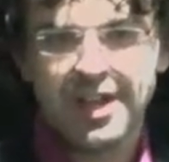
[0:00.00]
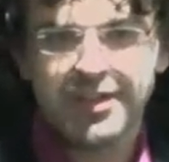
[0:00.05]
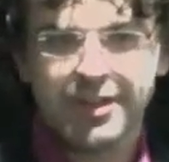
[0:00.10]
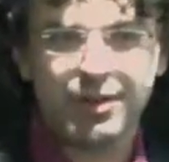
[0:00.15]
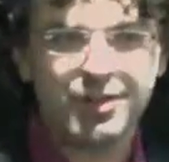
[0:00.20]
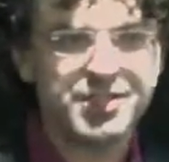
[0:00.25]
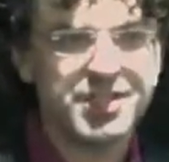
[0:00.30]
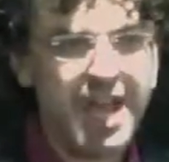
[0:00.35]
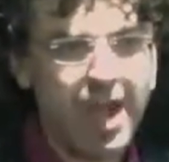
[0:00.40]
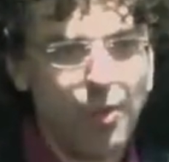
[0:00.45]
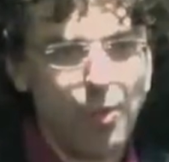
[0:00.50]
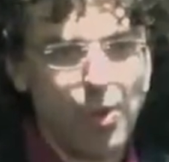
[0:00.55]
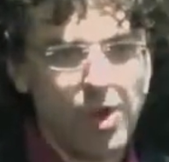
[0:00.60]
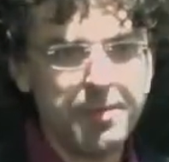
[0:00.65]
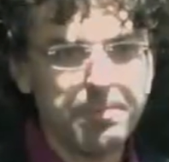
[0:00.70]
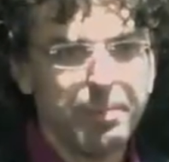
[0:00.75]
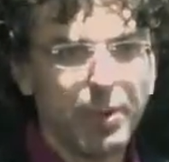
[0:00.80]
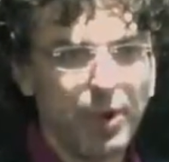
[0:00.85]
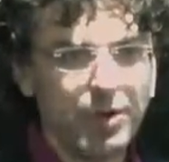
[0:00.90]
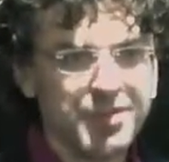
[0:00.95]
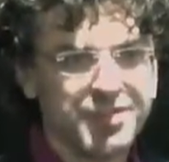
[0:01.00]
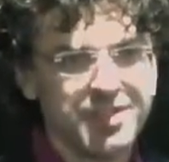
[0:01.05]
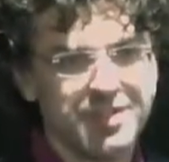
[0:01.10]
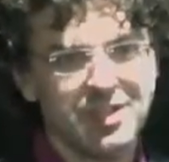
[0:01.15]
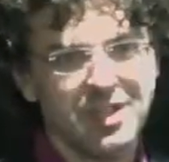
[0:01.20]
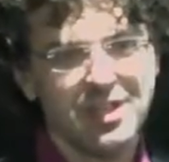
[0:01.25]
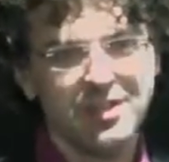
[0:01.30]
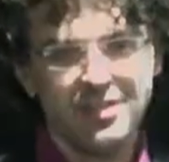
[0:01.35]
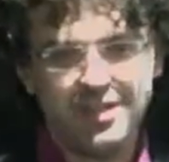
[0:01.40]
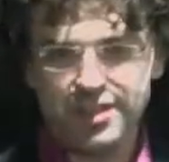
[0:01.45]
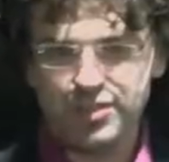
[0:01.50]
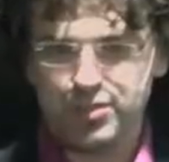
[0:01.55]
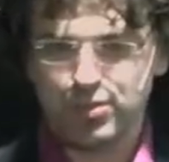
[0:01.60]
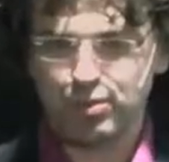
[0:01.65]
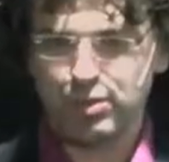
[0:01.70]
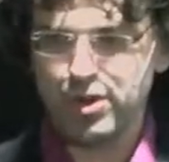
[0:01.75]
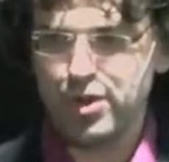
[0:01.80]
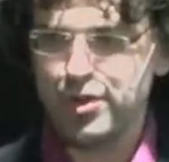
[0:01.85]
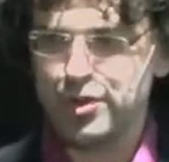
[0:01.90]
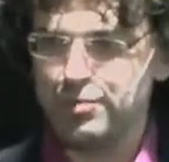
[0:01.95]
There is not one person in this
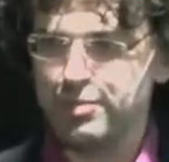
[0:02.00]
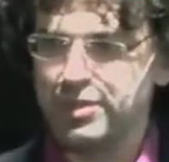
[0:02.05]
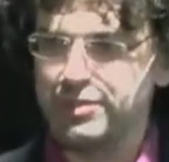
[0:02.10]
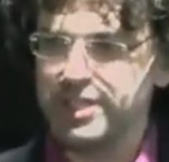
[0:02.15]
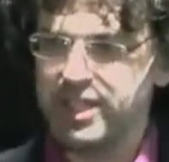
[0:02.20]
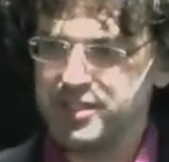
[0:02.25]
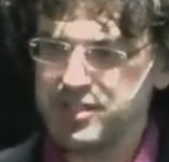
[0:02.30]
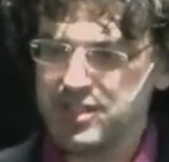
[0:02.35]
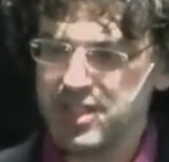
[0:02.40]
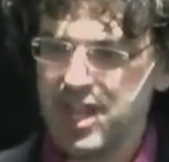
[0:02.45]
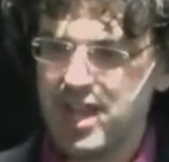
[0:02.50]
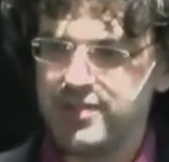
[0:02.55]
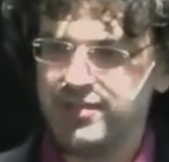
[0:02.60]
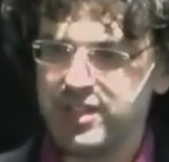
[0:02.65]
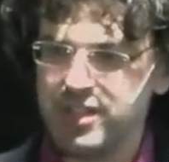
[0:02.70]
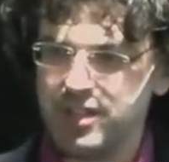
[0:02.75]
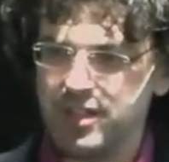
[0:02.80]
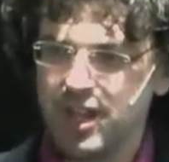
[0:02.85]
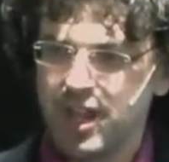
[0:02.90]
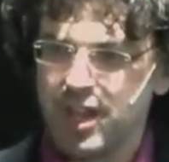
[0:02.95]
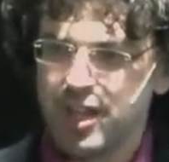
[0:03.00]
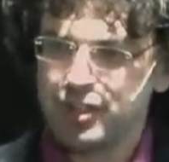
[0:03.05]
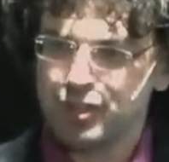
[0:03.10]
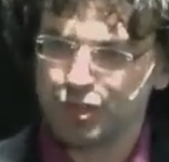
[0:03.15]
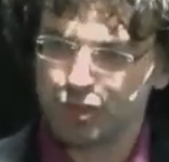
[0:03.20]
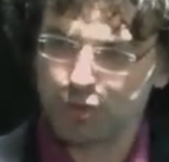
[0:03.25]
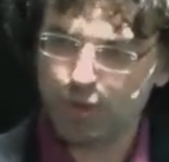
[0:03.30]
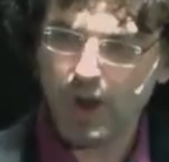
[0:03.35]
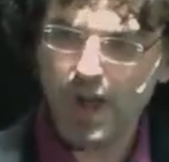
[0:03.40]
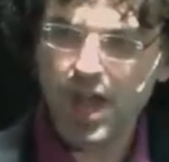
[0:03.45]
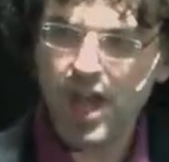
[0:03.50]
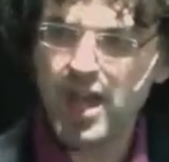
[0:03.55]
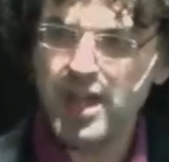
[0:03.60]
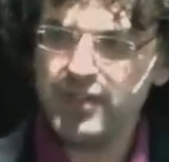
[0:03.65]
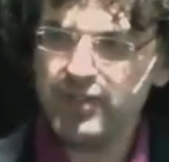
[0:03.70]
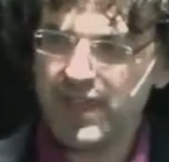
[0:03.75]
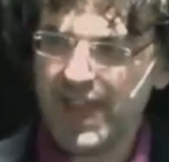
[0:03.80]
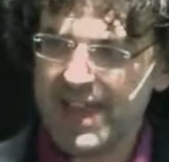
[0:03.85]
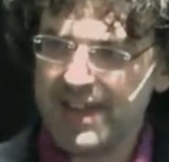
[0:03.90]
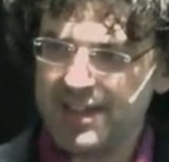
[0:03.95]
room who doesn't have the
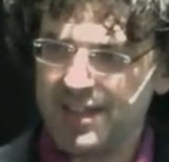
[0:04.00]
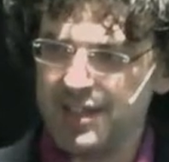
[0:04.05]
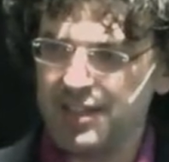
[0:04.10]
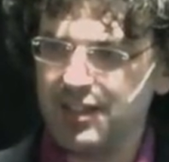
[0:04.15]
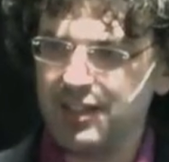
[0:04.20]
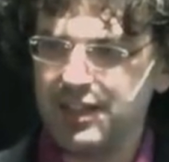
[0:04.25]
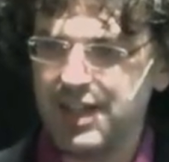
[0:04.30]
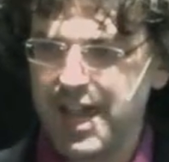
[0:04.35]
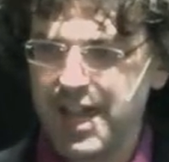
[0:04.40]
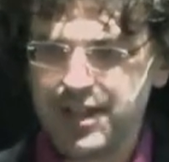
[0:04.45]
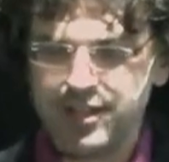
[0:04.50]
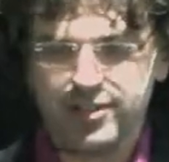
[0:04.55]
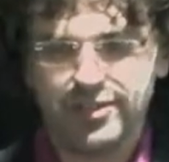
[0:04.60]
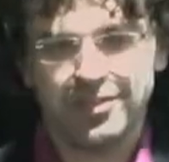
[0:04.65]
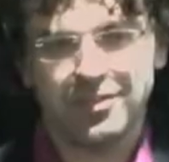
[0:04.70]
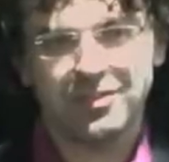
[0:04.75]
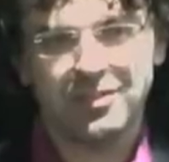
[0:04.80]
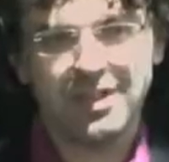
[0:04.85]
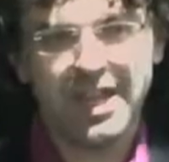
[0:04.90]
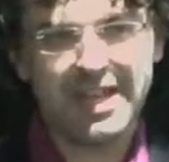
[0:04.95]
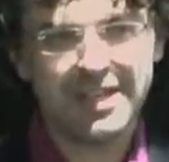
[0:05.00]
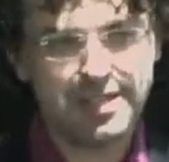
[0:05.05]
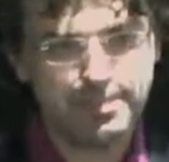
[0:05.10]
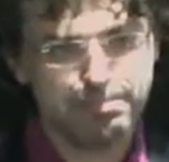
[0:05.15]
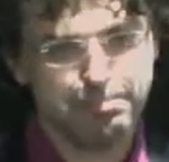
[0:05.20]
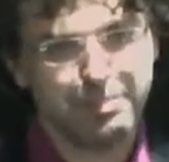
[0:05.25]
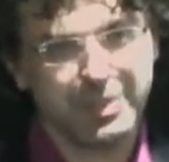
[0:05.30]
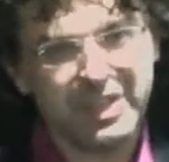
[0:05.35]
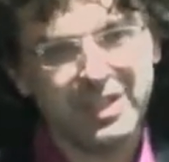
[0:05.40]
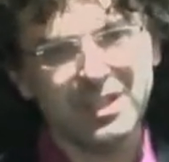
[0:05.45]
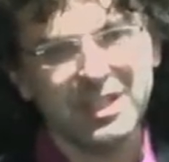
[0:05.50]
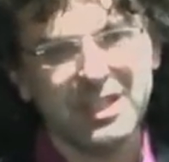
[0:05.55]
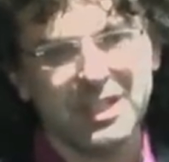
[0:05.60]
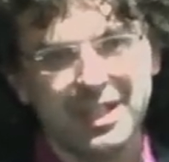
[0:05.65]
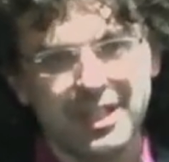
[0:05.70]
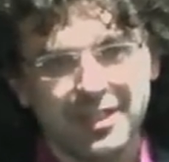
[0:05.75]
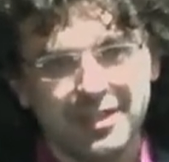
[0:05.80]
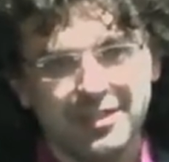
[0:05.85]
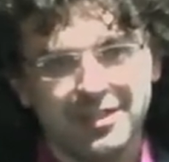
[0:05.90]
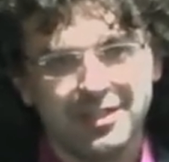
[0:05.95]
drive and intellect and
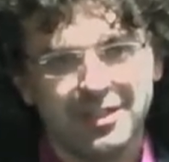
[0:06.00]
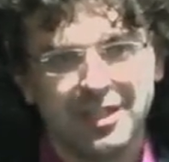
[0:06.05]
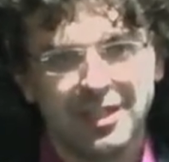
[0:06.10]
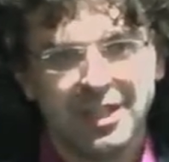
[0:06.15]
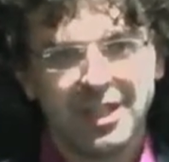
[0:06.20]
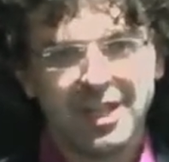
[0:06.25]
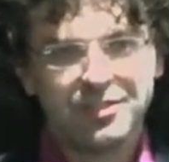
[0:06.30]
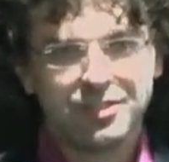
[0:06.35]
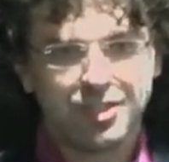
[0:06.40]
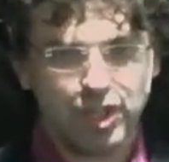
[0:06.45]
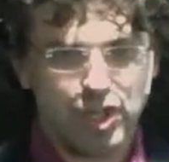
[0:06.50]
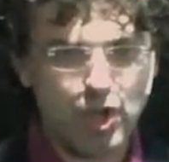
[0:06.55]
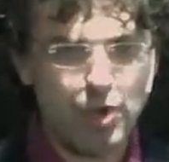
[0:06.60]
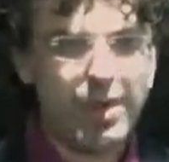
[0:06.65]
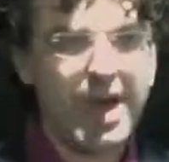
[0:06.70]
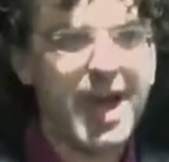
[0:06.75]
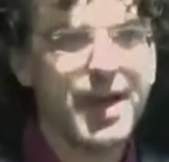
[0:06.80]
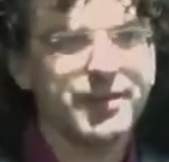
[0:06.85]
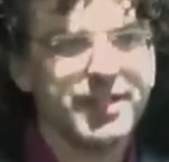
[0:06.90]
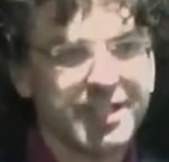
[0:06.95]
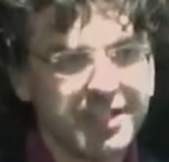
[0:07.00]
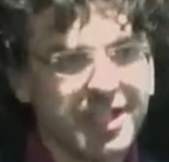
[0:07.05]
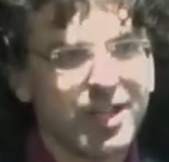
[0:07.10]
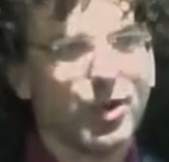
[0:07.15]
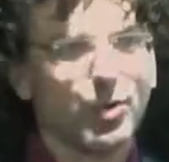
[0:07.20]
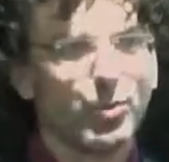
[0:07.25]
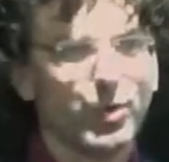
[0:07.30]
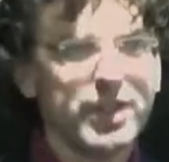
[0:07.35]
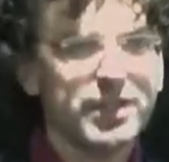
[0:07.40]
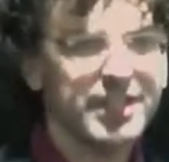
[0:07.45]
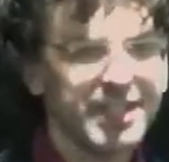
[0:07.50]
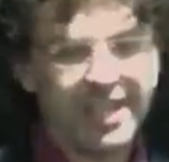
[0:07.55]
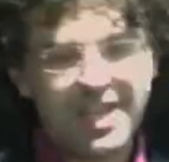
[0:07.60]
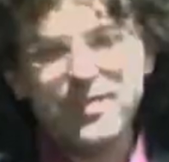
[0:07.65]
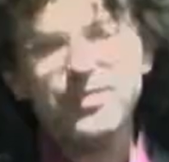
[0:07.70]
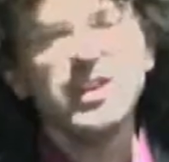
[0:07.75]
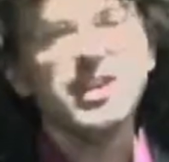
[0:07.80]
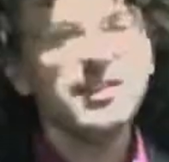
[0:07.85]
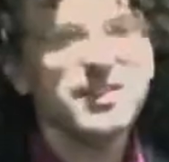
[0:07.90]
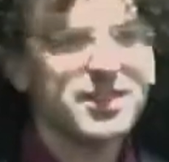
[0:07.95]
ability to go out and get a really,
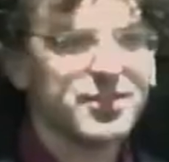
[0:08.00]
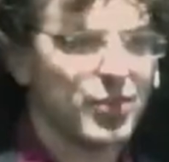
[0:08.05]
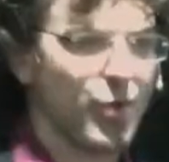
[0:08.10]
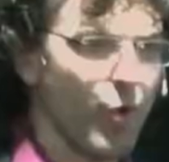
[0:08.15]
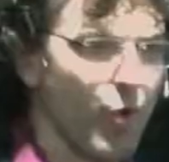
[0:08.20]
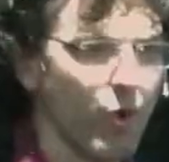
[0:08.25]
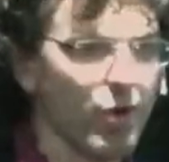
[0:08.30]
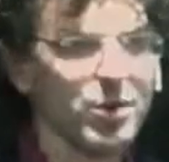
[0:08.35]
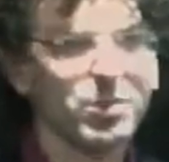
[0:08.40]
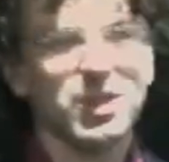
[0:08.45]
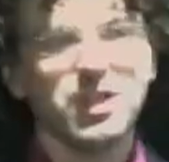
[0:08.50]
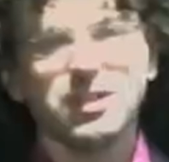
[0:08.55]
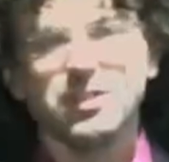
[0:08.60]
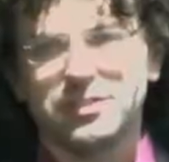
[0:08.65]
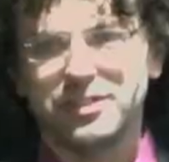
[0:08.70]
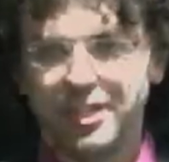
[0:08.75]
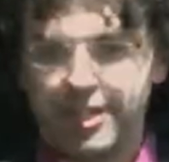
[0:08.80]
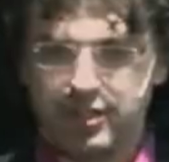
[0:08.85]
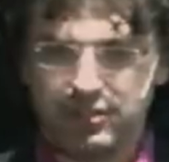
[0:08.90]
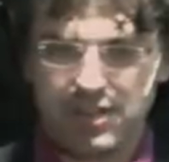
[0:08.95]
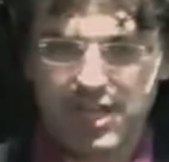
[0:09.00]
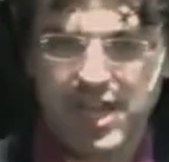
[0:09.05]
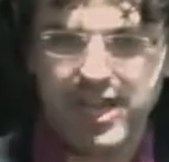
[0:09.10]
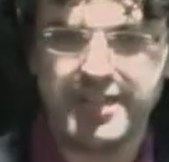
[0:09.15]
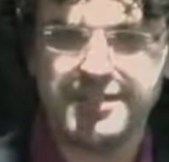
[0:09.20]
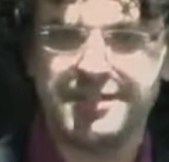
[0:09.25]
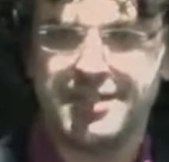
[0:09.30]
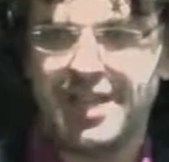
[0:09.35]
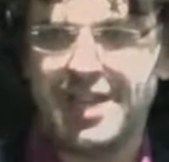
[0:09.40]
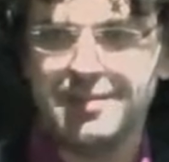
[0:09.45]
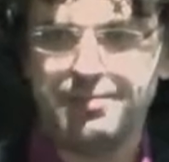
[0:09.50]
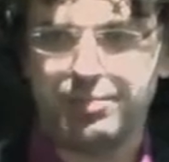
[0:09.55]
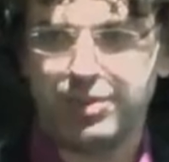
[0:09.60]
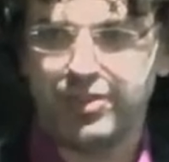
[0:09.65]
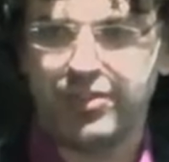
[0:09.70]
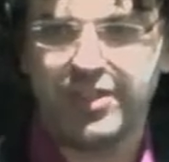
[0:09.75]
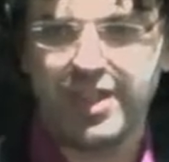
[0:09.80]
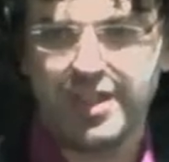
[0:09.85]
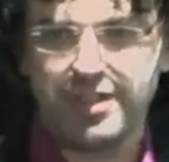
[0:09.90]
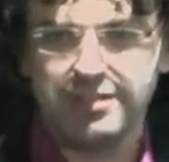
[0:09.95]
even in this horrible, 9,
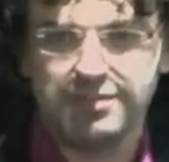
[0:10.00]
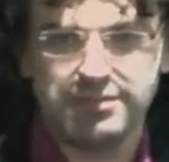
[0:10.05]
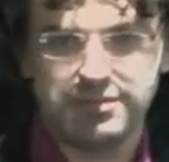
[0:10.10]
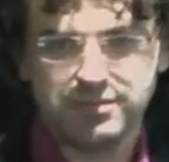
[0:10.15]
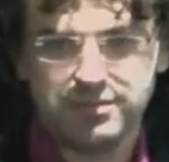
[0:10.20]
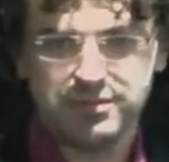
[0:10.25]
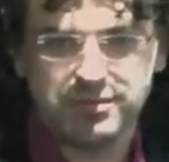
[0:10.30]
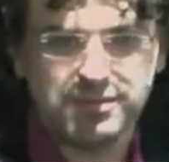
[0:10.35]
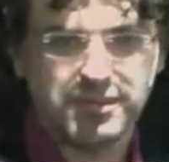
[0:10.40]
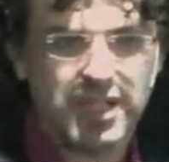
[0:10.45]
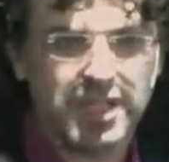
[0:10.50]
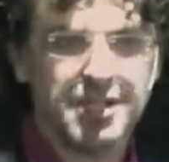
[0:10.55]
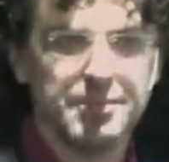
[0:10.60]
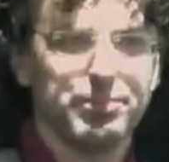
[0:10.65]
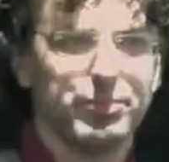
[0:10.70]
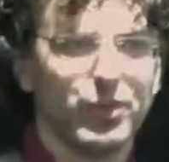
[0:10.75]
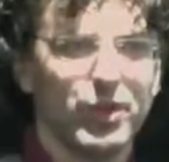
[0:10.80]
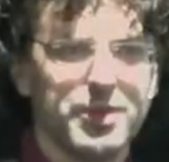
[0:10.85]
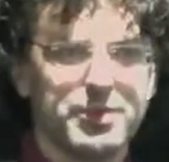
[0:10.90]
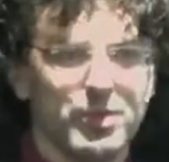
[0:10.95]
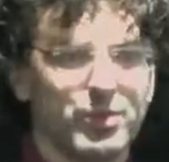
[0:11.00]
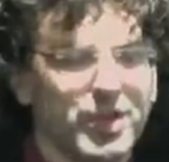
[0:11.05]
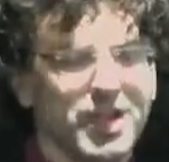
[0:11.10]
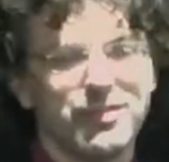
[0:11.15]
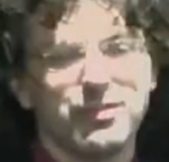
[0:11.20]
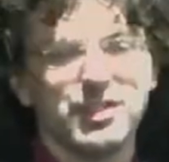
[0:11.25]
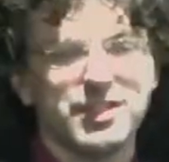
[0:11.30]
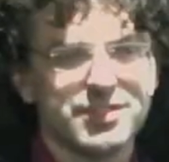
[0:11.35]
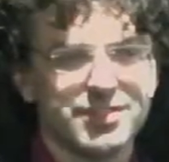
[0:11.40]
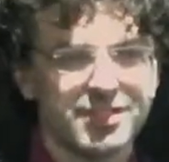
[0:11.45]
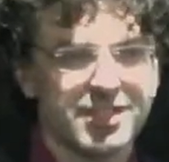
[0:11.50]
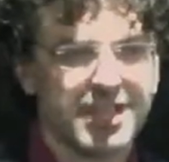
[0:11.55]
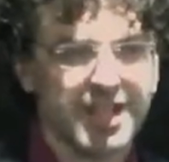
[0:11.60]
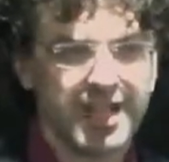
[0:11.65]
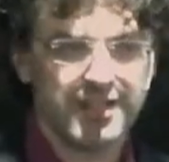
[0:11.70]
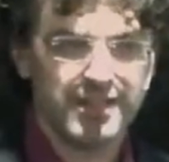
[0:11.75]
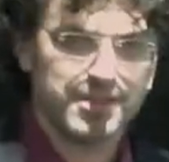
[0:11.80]
10% unemployment, whatever it is today.